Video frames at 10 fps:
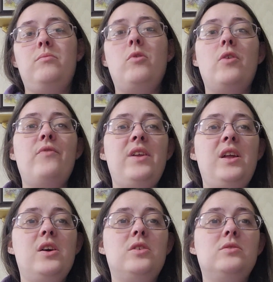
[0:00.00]
more
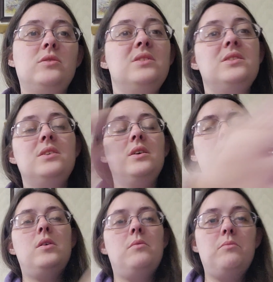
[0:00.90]
videos,
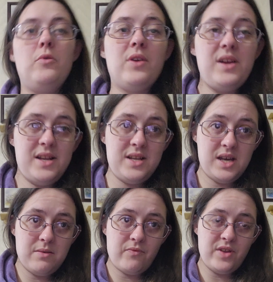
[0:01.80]
more
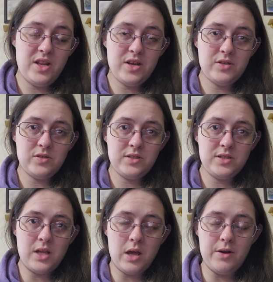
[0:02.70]
in-depth
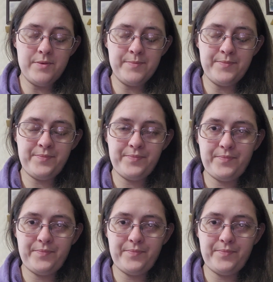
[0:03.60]
videos. I